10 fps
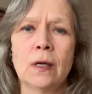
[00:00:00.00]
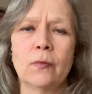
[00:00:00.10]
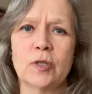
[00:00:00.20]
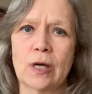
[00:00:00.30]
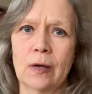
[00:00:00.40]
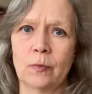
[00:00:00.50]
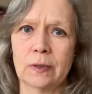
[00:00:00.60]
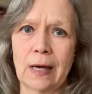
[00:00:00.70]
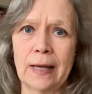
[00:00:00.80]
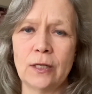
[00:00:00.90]
which I will
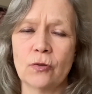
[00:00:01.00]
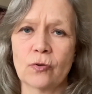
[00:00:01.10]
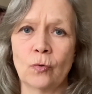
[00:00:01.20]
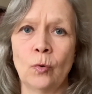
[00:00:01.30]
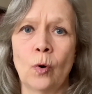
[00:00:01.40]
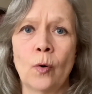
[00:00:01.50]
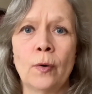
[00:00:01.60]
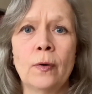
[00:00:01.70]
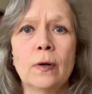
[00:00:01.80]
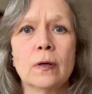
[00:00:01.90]
guide you through
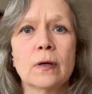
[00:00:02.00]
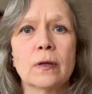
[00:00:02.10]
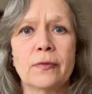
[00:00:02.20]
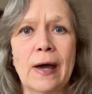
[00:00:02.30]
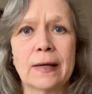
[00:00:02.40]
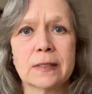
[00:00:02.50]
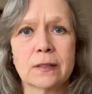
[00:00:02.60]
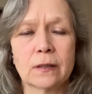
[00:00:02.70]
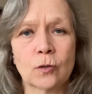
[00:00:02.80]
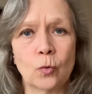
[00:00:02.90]
on that
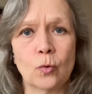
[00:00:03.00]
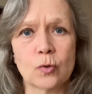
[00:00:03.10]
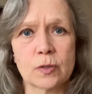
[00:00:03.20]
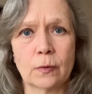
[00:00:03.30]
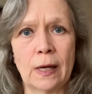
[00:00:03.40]
course.